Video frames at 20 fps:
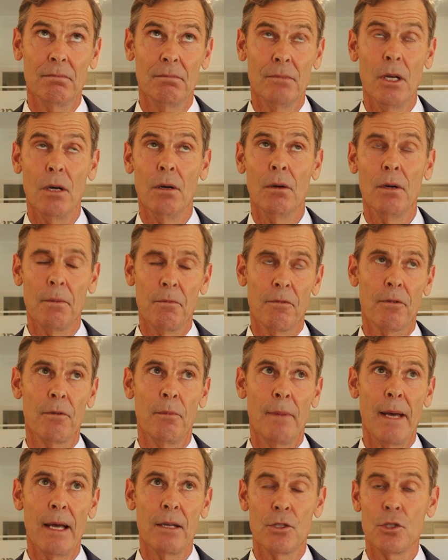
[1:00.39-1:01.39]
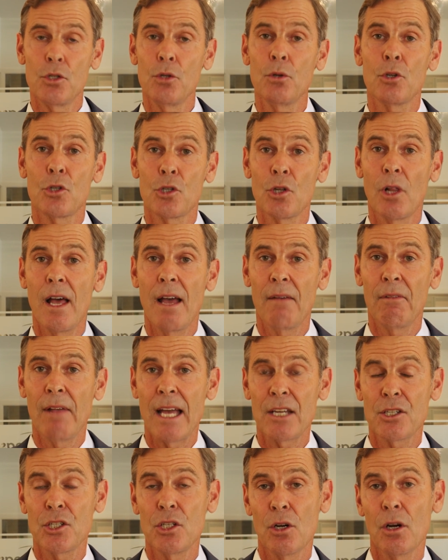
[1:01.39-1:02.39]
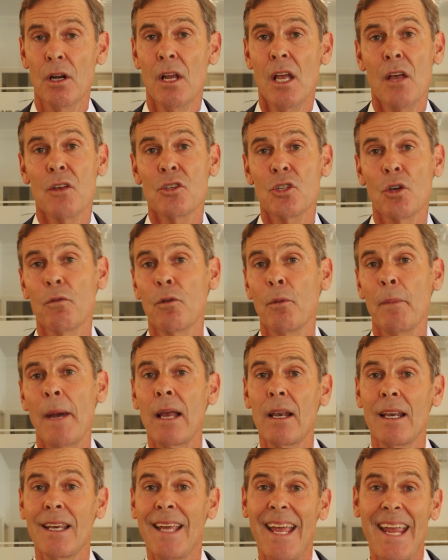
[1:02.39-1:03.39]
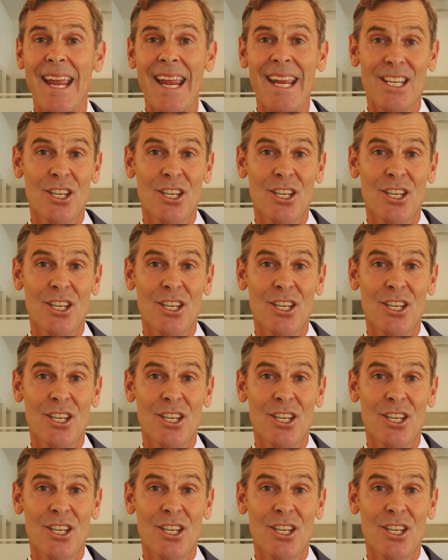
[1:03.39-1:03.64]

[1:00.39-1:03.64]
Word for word: no, for about June or July of last year, so for about